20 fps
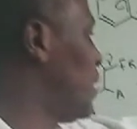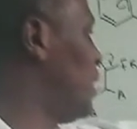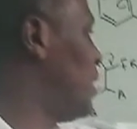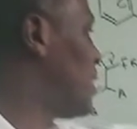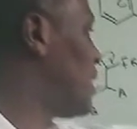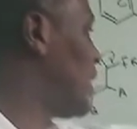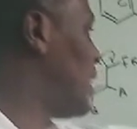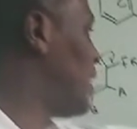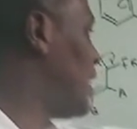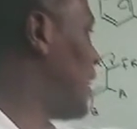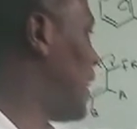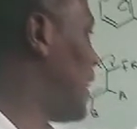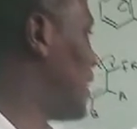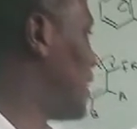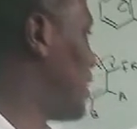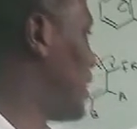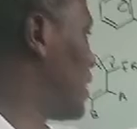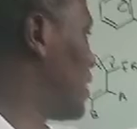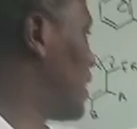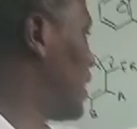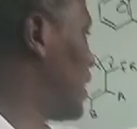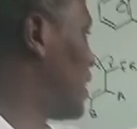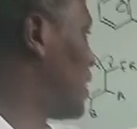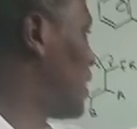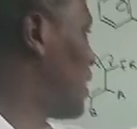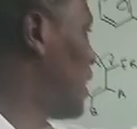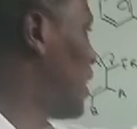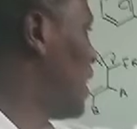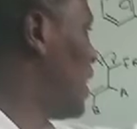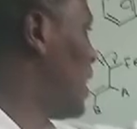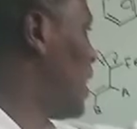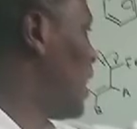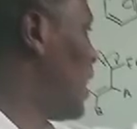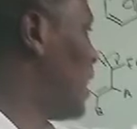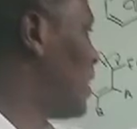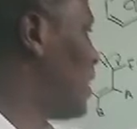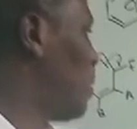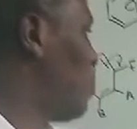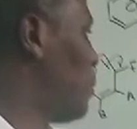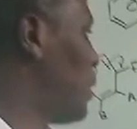is either attached at the
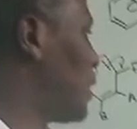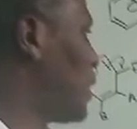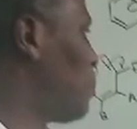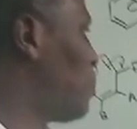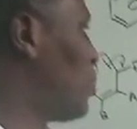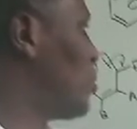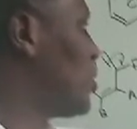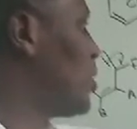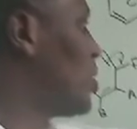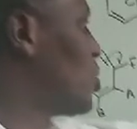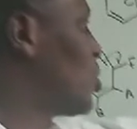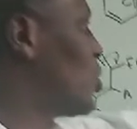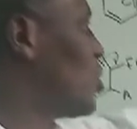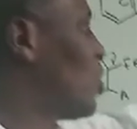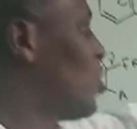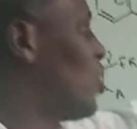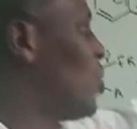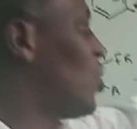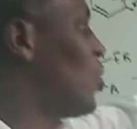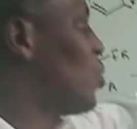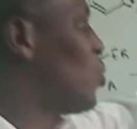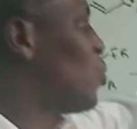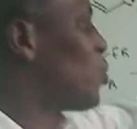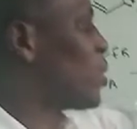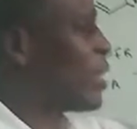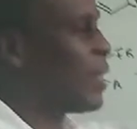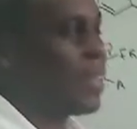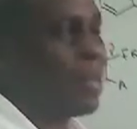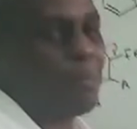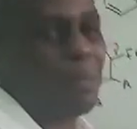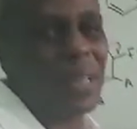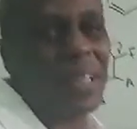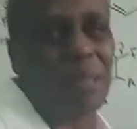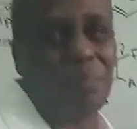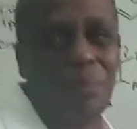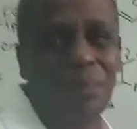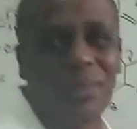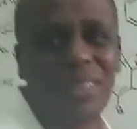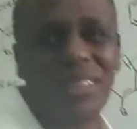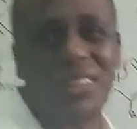meta position or at the para
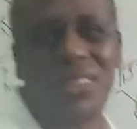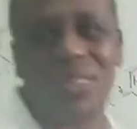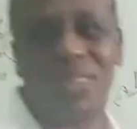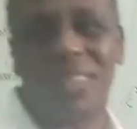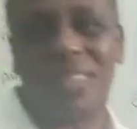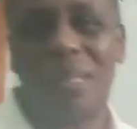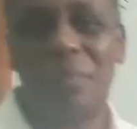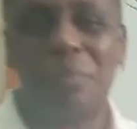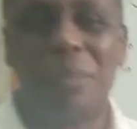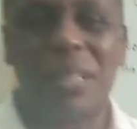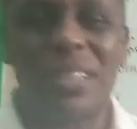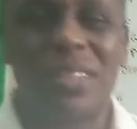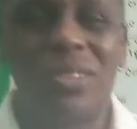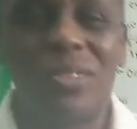position, but